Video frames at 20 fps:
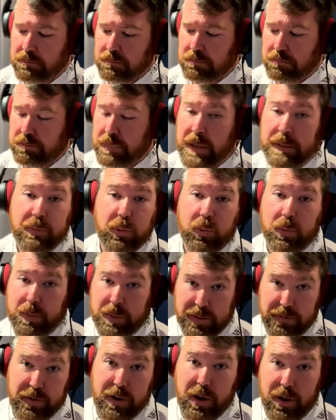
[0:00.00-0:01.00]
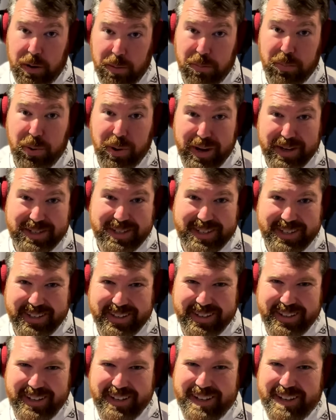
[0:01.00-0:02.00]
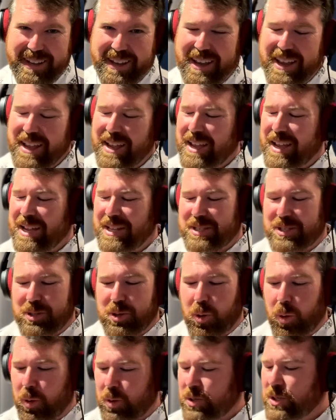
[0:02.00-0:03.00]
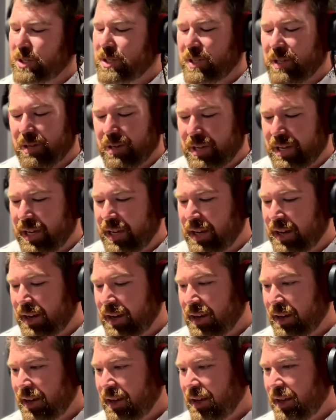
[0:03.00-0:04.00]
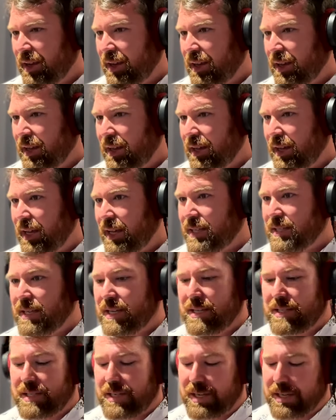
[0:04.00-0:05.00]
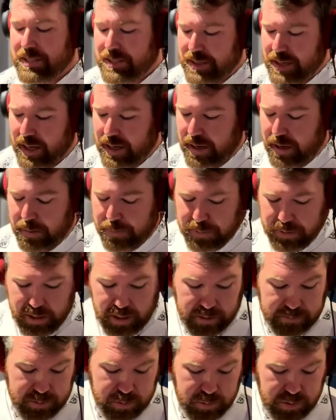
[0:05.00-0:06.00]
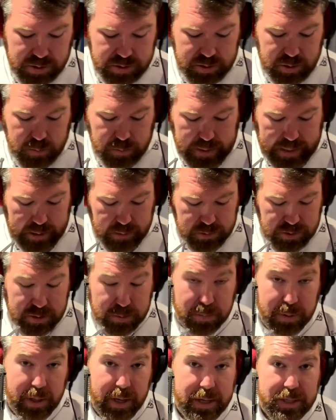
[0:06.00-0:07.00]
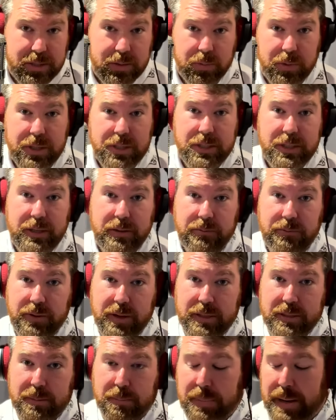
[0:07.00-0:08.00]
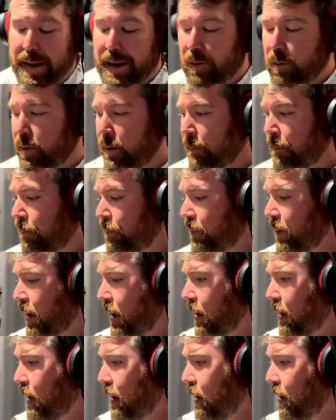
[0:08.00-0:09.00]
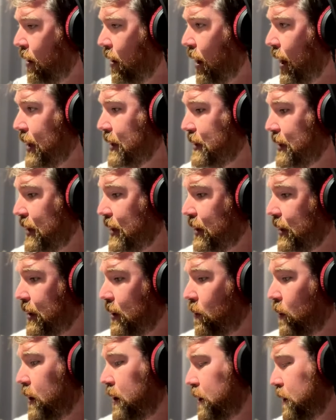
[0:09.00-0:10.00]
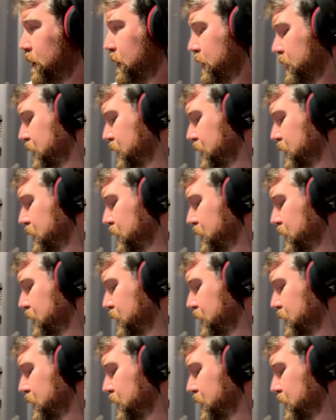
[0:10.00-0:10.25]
people would be very impressed. It's gorgeous looking. It's easy to set up. It comes with its own power supply, so it doesn't need phantom power. Ideally, what you could